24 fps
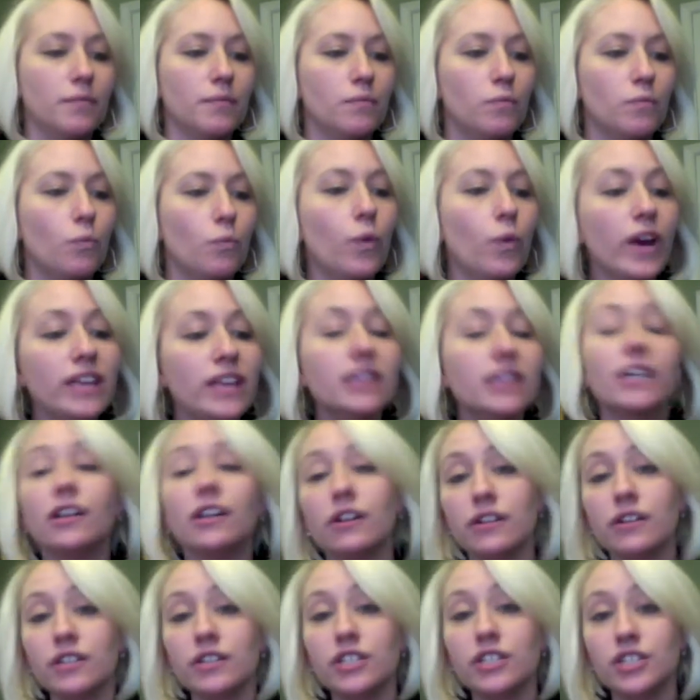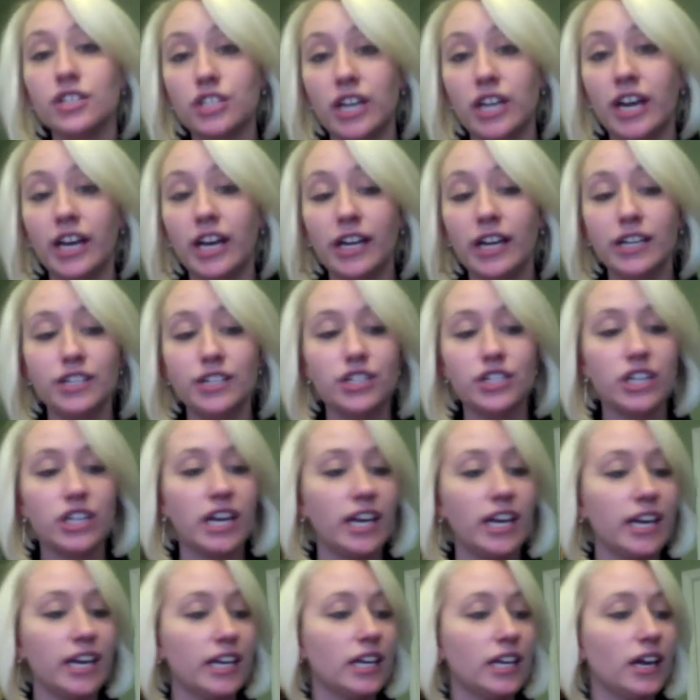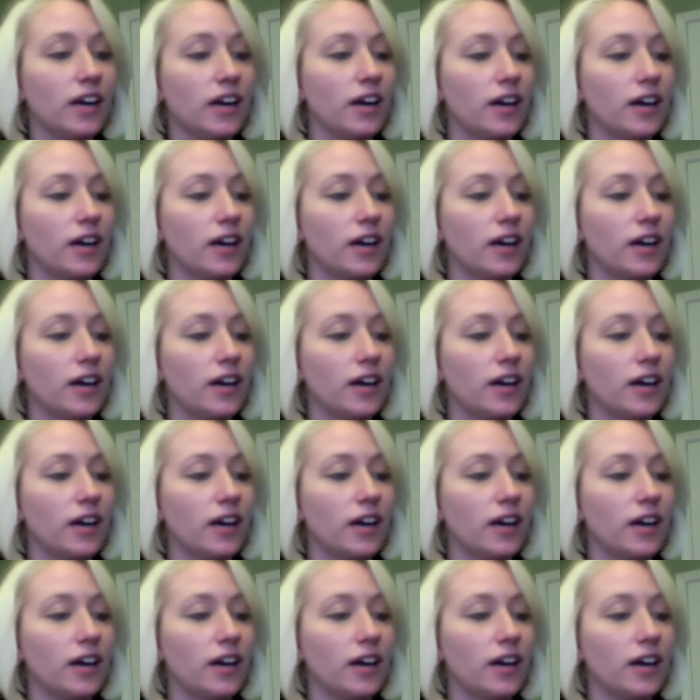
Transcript: when the currents change, it